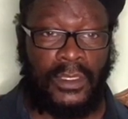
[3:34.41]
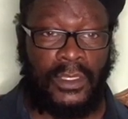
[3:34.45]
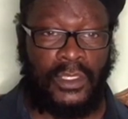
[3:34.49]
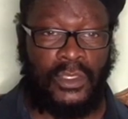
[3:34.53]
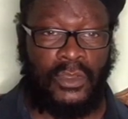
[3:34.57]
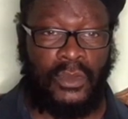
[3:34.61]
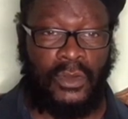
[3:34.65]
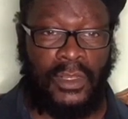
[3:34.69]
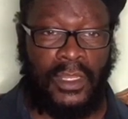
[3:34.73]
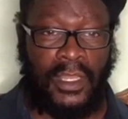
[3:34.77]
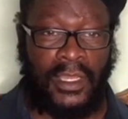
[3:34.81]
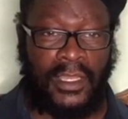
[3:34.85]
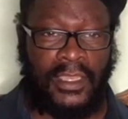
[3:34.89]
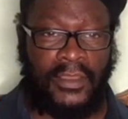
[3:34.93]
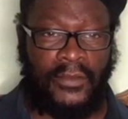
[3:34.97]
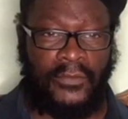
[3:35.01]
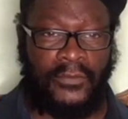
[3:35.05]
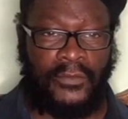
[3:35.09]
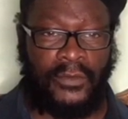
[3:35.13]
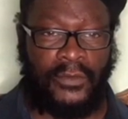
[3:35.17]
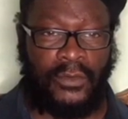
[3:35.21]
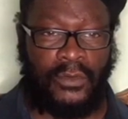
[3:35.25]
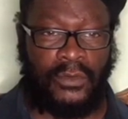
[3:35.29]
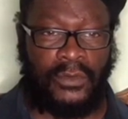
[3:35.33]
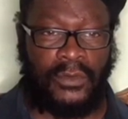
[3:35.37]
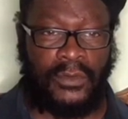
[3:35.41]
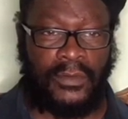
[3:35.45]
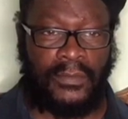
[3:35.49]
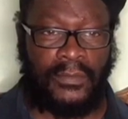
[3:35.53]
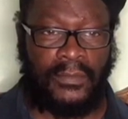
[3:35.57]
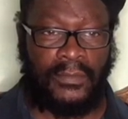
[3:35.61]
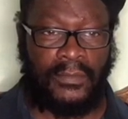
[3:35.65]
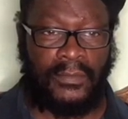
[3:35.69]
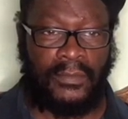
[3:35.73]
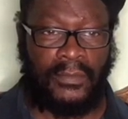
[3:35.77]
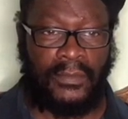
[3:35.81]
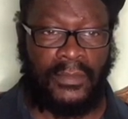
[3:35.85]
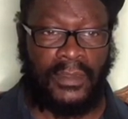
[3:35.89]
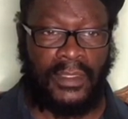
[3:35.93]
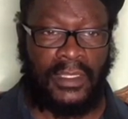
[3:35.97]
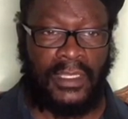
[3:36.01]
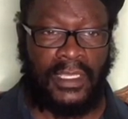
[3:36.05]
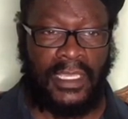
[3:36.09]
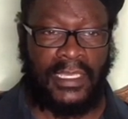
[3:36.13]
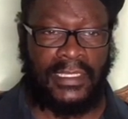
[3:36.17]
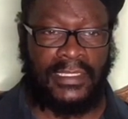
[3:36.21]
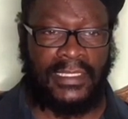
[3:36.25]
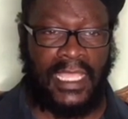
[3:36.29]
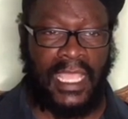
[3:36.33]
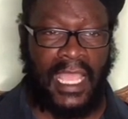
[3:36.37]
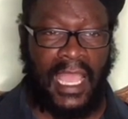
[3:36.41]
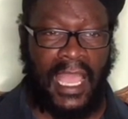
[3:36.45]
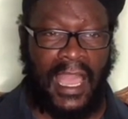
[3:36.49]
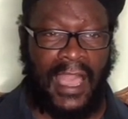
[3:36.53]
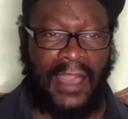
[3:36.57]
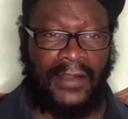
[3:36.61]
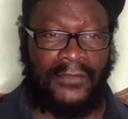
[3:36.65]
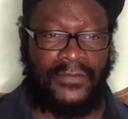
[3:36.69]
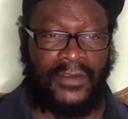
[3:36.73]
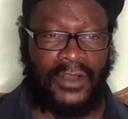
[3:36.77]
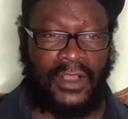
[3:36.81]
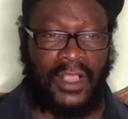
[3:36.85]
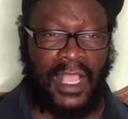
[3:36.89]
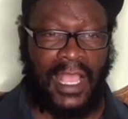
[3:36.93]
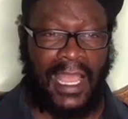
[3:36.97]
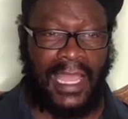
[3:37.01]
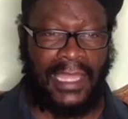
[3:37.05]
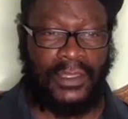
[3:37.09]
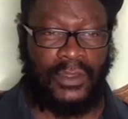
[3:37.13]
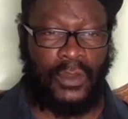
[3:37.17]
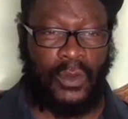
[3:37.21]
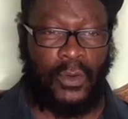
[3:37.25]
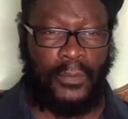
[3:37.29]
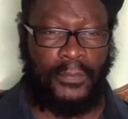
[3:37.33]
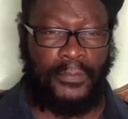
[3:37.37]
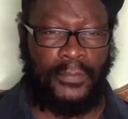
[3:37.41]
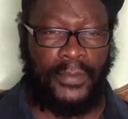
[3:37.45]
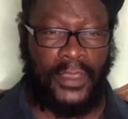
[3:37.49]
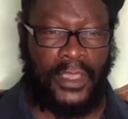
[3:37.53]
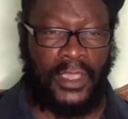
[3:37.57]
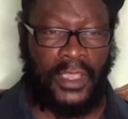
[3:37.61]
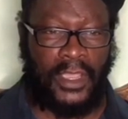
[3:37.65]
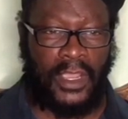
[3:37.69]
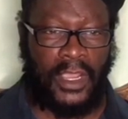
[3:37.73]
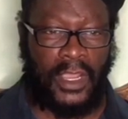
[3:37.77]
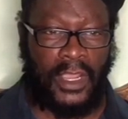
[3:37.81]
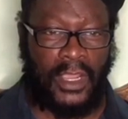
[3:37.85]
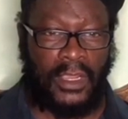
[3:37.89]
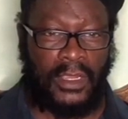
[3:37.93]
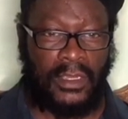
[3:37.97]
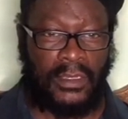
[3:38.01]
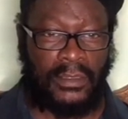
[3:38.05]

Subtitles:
Your lucky fruit is the avocado pear.